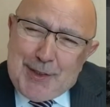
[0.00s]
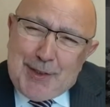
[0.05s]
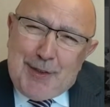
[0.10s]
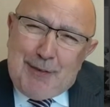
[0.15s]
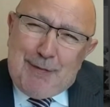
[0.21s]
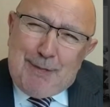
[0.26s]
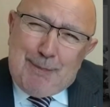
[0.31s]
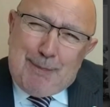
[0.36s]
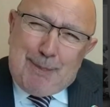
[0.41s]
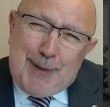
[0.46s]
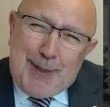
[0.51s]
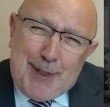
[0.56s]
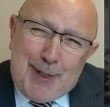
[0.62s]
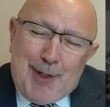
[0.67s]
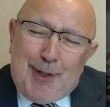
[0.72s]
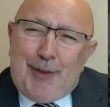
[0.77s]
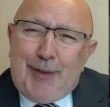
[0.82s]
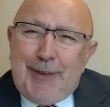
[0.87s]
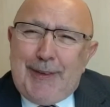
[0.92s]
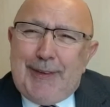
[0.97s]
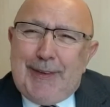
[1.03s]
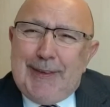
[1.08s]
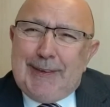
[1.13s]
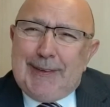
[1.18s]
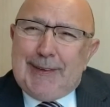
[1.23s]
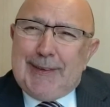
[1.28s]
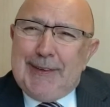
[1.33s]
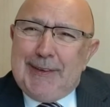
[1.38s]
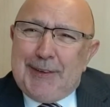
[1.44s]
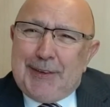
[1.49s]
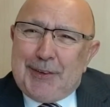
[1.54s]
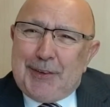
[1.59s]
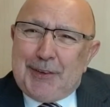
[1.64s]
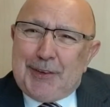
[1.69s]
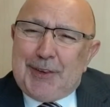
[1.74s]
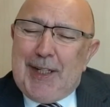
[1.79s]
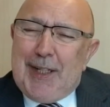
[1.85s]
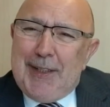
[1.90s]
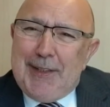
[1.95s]
of priorities in
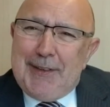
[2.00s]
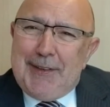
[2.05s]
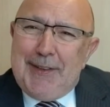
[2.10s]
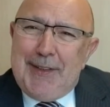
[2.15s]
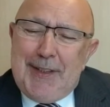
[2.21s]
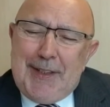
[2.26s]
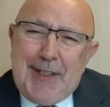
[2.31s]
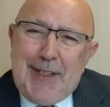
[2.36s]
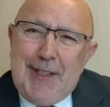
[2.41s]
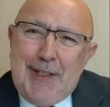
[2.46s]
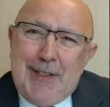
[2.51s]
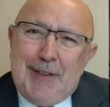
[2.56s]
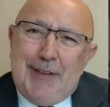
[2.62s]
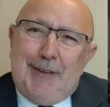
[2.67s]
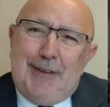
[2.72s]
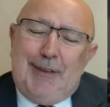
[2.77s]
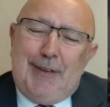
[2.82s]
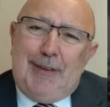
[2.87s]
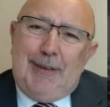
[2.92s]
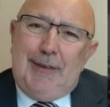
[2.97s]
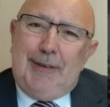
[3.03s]
society clear,